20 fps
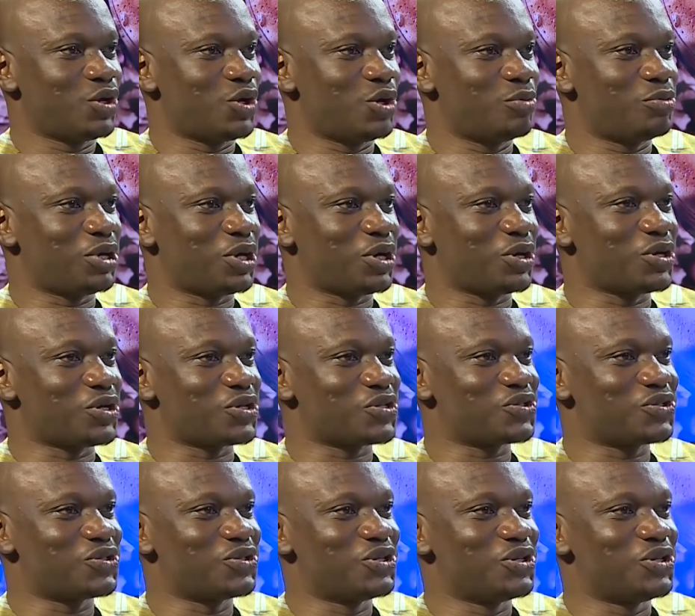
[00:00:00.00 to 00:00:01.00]
or
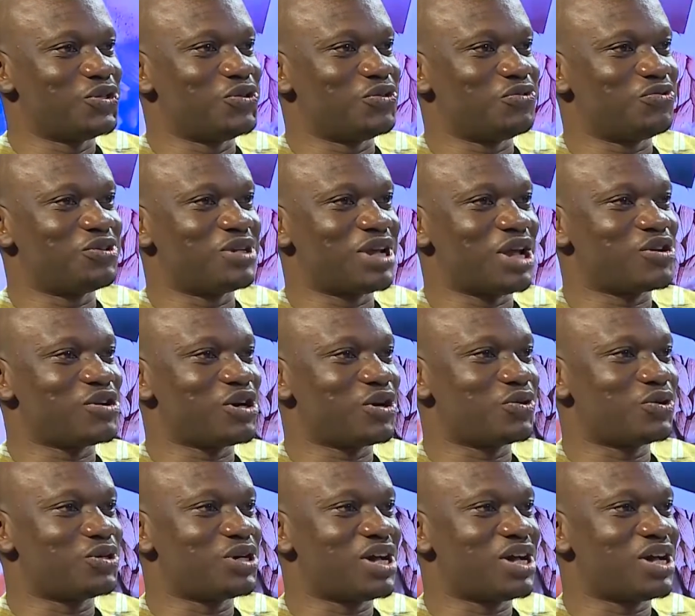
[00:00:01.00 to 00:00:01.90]
because you feel like you're going to